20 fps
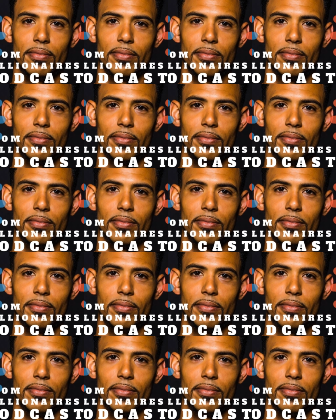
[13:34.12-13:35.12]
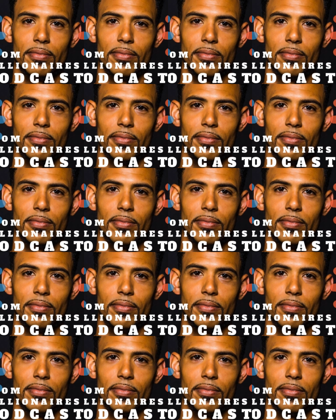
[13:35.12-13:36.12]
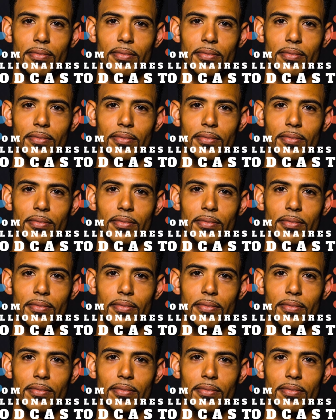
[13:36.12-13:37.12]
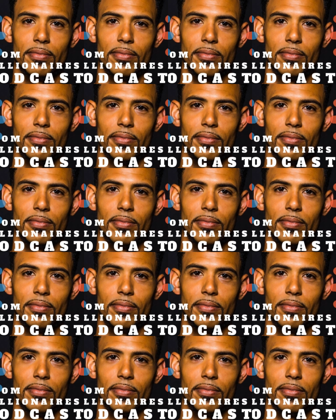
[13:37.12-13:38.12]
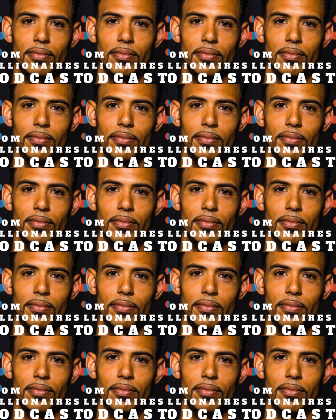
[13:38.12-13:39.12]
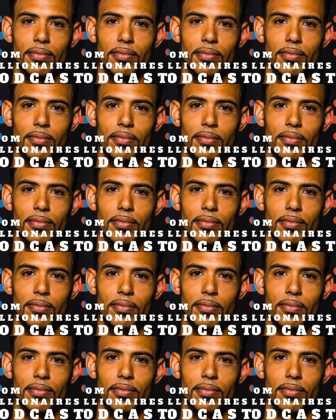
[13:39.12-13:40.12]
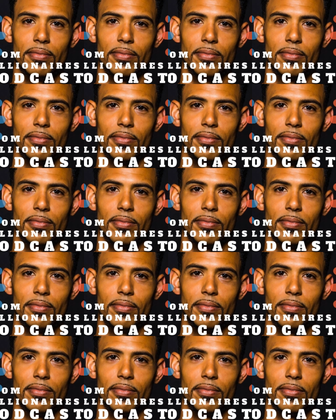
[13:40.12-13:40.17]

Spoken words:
The face doesn't move, so there is nothing to read.